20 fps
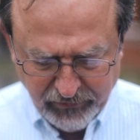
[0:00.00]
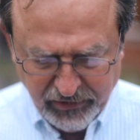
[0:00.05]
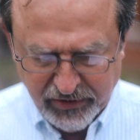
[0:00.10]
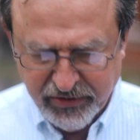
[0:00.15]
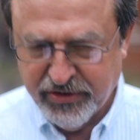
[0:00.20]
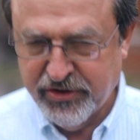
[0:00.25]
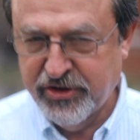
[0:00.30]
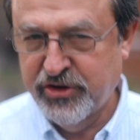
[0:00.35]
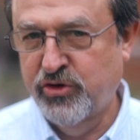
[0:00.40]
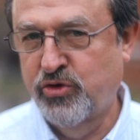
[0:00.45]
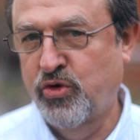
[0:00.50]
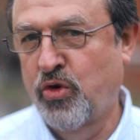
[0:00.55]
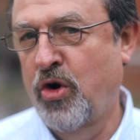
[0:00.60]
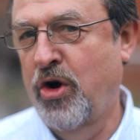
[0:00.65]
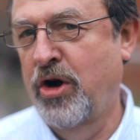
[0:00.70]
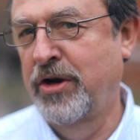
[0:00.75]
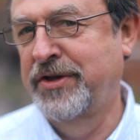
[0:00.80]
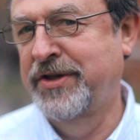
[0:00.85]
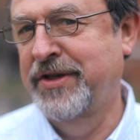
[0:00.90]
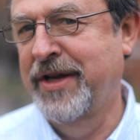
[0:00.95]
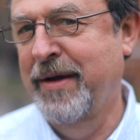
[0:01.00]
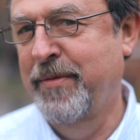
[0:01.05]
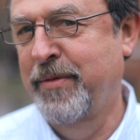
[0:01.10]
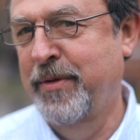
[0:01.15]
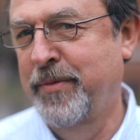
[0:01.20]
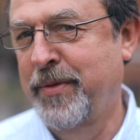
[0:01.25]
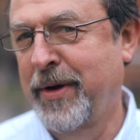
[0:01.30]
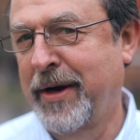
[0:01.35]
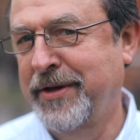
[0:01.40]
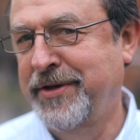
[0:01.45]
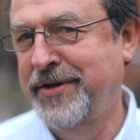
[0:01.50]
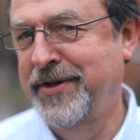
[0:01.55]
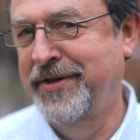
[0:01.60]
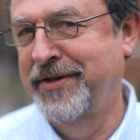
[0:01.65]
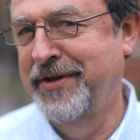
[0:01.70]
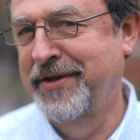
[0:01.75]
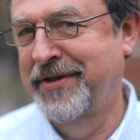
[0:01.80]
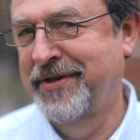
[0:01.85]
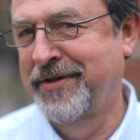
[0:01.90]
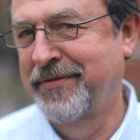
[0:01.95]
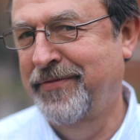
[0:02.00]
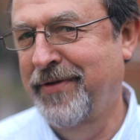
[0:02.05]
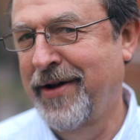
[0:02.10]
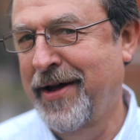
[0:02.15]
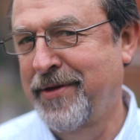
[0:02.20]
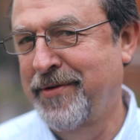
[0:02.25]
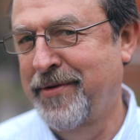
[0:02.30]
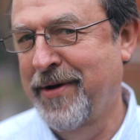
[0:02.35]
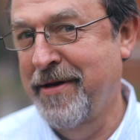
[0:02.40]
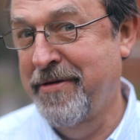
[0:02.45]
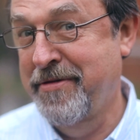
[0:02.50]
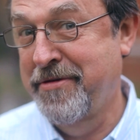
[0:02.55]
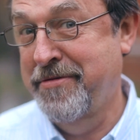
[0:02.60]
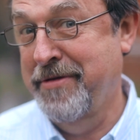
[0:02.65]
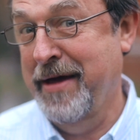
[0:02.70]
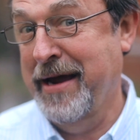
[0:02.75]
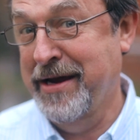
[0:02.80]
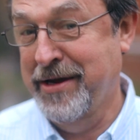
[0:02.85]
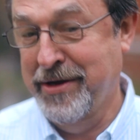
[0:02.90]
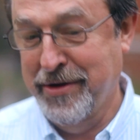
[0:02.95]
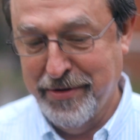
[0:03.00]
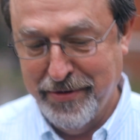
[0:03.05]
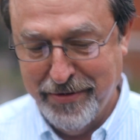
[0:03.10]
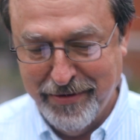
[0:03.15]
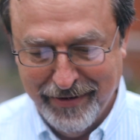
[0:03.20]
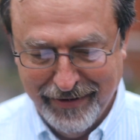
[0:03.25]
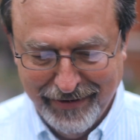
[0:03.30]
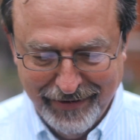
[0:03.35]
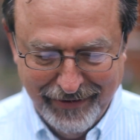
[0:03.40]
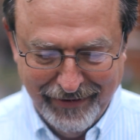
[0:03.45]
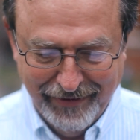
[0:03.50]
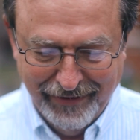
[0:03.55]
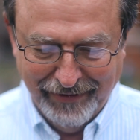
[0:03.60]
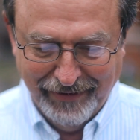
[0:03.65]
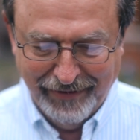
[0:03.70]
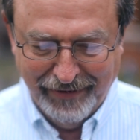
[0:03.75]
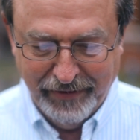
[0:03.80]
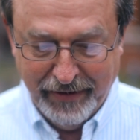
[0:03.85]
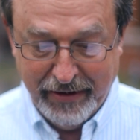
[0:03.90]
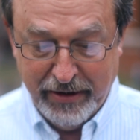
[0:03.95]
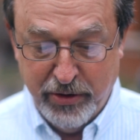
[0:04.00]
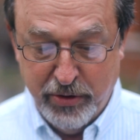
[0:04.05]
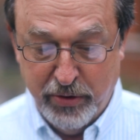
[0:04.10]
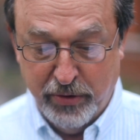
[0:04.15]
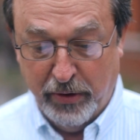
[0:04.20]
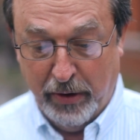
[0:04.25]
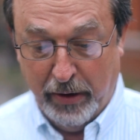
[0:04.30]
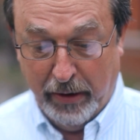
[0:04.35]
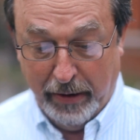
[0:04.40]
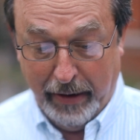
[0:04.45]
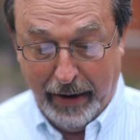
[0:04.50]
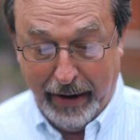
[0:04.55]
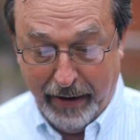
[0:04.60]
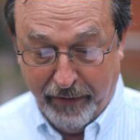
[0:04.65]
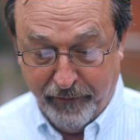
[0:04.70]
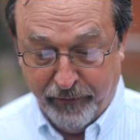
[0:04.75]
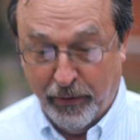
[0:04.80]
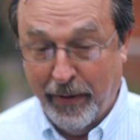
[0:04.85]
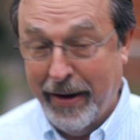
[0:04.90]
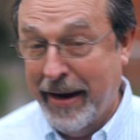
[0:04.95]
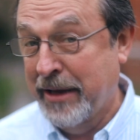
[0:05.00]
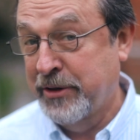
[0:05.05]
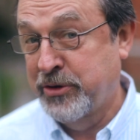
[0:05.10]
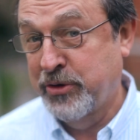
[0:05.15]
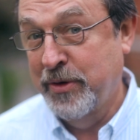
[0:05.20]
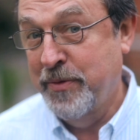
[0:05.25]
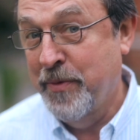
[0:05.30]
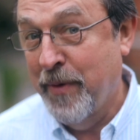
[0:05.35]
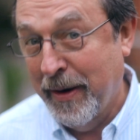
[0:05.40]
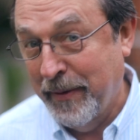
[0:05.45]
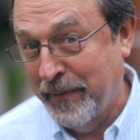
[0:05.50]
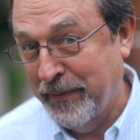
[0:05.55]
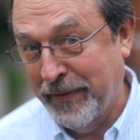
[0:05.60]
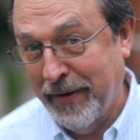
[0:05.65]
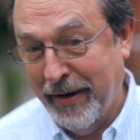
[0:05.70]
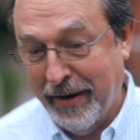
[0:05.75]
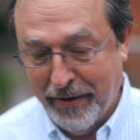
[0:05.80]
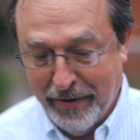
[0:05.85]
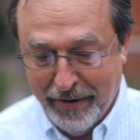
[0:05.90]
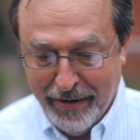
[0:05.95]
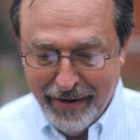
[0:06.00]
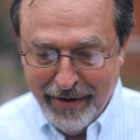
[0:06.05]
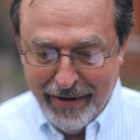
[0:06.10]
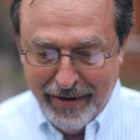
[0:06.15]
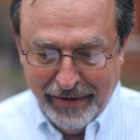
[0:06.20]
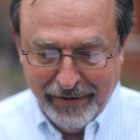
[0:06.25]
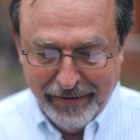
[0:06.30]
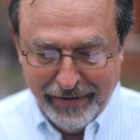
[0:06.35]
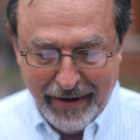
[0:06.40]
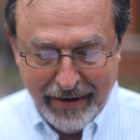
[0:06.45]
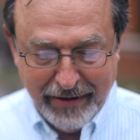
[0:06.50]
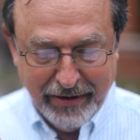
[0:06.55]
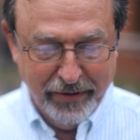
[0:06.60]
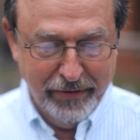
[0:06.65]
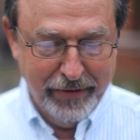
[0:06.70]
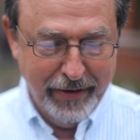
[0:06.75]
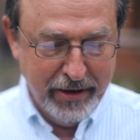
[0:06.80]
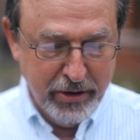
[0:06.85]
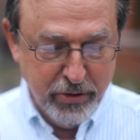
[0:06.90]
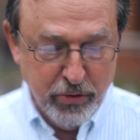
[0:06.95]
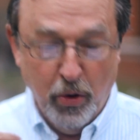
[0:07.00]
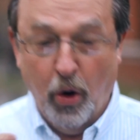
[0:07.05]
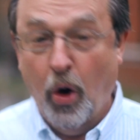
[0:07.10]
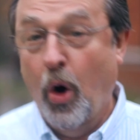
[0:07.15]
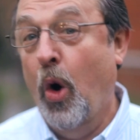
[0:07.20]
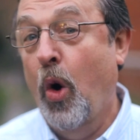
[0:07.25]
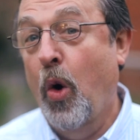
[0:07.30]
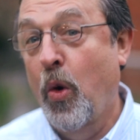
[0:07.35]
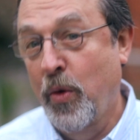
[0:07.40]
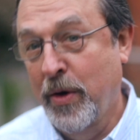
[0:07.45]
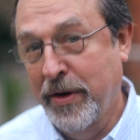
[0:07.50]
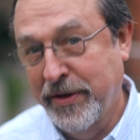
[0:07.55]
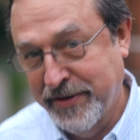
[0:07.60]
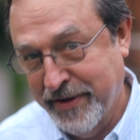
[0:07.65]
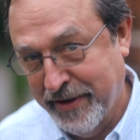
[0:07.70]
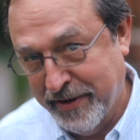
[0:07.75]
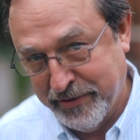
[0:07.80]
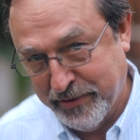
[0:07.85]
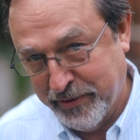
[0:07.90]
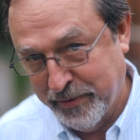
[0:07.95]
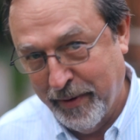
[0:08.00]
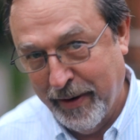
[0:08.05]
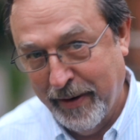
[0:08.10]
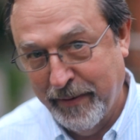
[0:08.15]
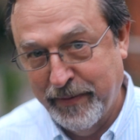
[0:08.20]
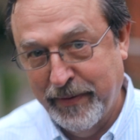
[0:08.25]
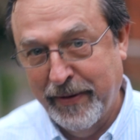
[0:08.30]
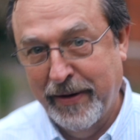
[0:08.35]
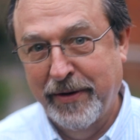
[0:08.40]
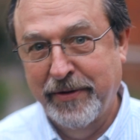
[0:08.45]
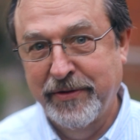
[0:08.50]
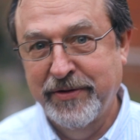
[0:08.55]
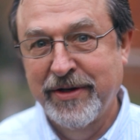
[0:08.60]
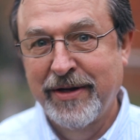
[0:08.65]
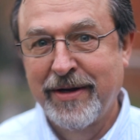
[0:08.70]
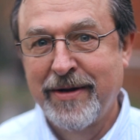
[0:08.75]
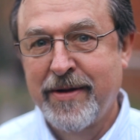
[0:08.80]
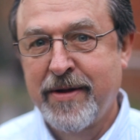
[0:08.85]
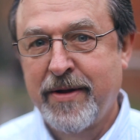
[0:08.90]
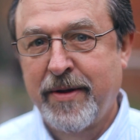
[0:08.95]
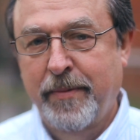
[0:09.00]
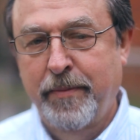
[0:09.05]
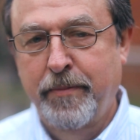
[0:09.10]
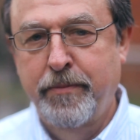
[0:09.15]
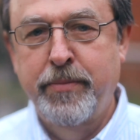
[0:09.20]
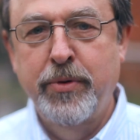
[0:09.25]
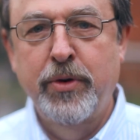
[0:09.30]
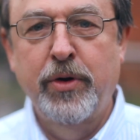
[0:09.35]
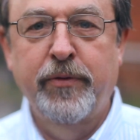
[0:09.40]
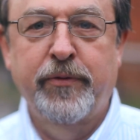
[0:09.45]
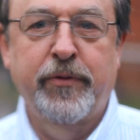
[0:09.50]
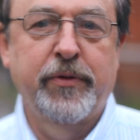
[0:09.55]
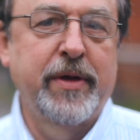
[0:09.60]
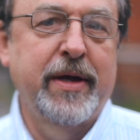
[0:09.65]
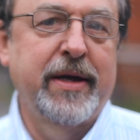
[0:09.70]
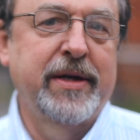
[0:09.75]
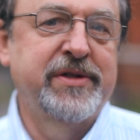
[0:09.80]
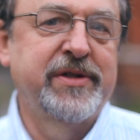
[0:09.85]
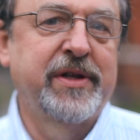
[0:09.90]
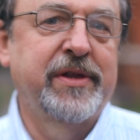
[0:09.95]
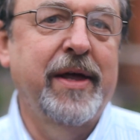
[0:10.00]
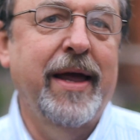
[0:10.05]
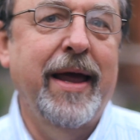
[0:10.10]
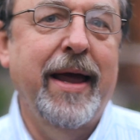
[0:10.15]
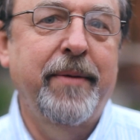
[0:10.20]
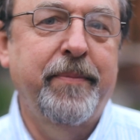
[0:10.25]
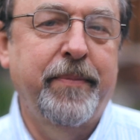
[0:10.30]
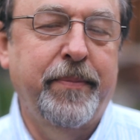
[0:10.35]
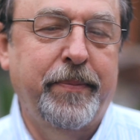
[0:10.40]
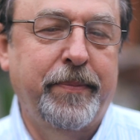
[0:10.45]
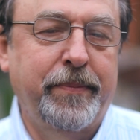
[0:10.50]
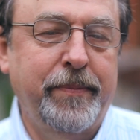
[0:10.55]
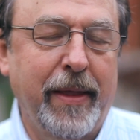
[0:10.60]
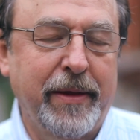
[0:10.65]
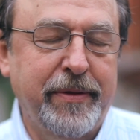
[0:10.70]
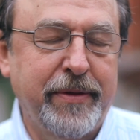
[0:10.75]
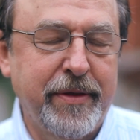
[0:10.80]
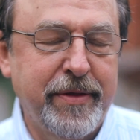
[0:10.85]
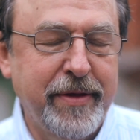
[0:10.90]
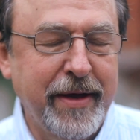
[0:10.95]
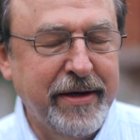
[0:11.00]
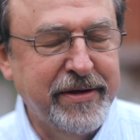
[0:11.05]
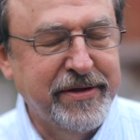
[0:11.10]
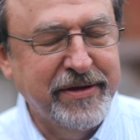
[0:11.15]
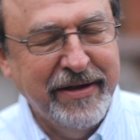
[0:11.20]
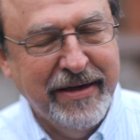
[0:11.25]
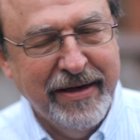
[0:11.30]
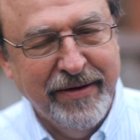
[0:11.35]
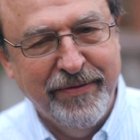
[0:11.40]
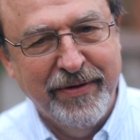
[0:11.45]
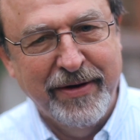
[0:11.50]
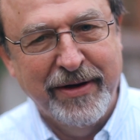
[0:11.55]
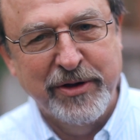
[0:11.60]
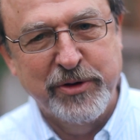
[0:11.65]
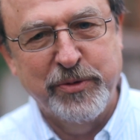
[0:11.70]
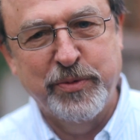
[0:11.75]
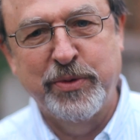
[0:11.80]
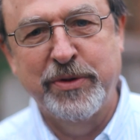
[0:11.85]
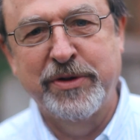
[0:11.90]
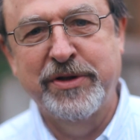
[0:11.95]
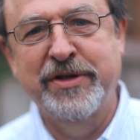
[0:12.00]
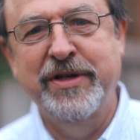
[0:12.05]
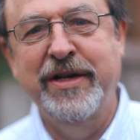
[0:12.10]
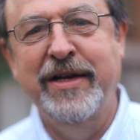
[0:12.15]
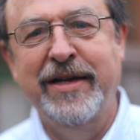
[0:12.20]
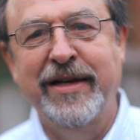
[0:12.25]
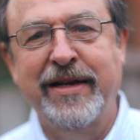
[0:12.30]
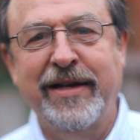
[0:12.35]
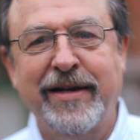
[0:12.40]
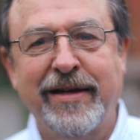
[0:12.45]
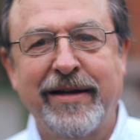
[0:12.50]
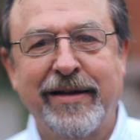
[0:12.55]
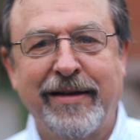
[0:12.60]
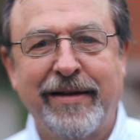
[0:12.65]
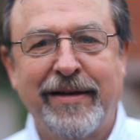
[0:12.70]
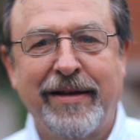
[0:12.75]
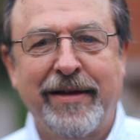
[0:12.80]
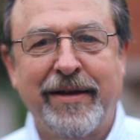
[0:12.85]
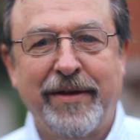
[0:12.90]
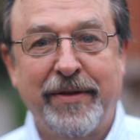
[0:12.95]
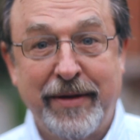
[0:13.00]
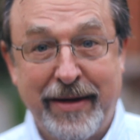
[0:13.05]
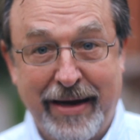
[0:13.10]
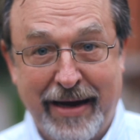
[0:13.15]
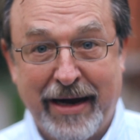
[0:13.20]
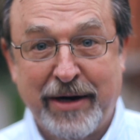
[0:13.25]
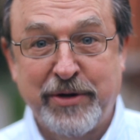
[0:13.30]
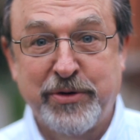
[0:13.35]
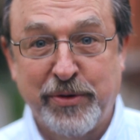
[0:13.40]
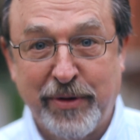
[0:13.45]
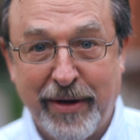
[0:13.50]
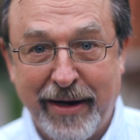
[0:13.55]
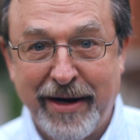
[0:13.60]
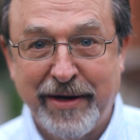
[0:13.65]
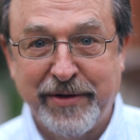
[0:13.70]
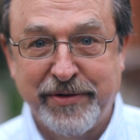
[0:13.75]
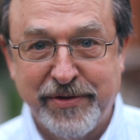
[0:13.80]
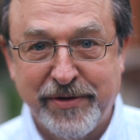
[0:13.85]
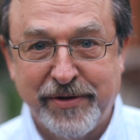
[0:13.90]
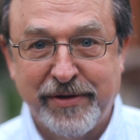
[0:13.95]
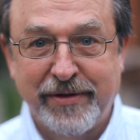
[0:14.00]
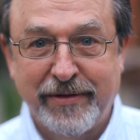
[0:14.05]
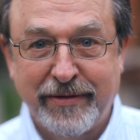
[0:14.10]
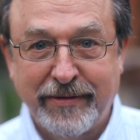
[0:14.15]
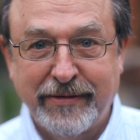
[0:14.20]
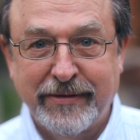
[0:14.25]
Strong statement by Jesus. Father, I thank you that you're for answering my prayer. Thank you that you always answer my prayers. The beautiful thing is that the thanksgiving is preceding the actual answer.